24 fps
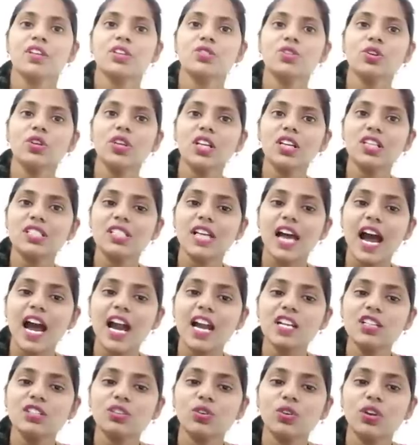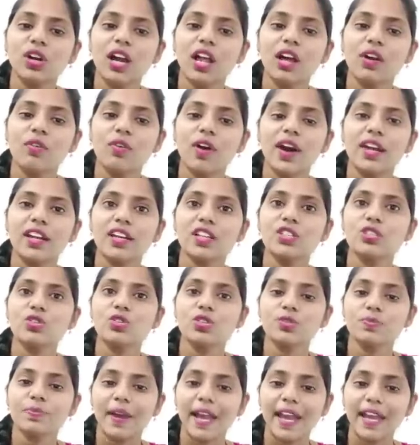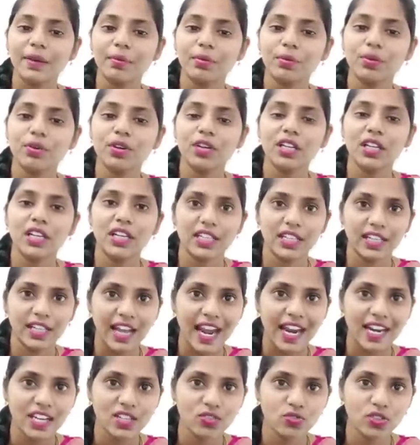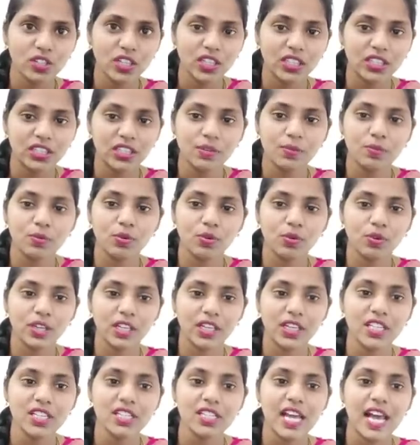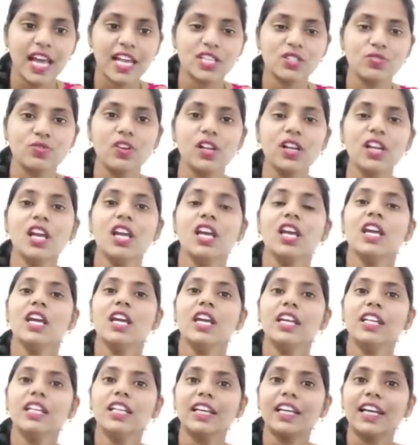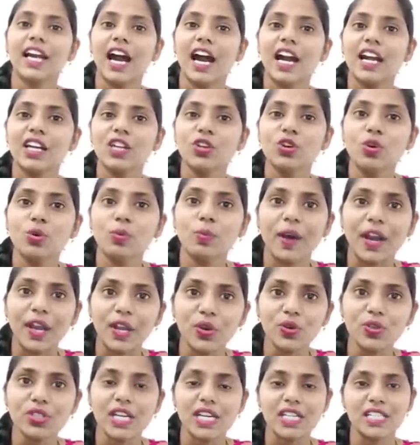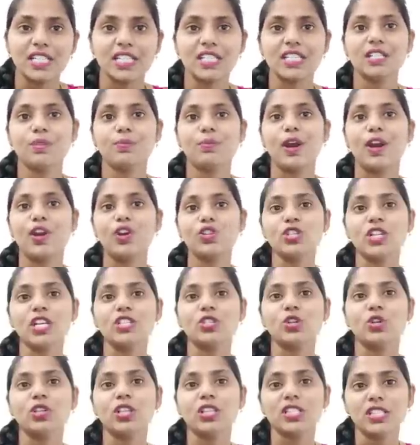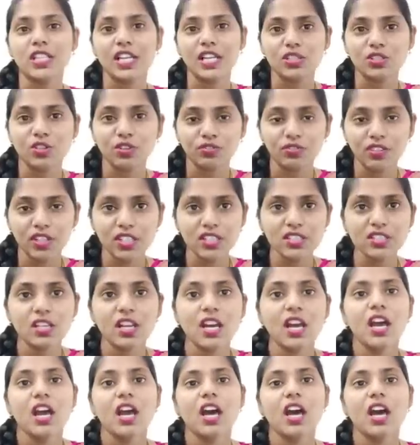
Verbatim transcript: So here SARS coronavirus to spike protein interacts with other proteins as well in the cardiomyocytes that is the myocytes or the cells of this